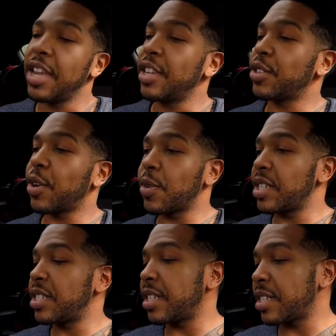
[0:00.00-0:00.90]
So
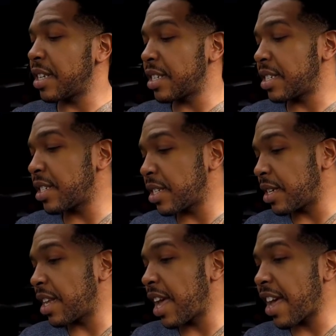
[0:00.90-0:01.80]
it's just good
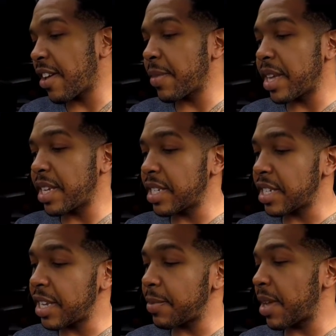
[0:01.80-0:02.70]
to have, man. Just
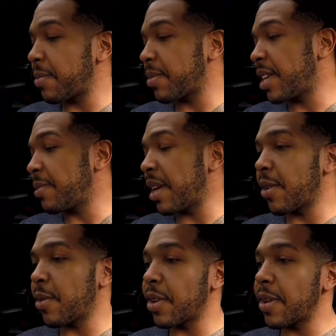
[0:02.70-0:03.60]
keep that
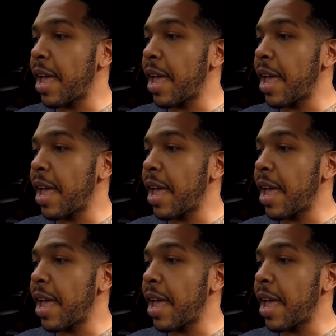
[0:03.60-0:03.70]
going.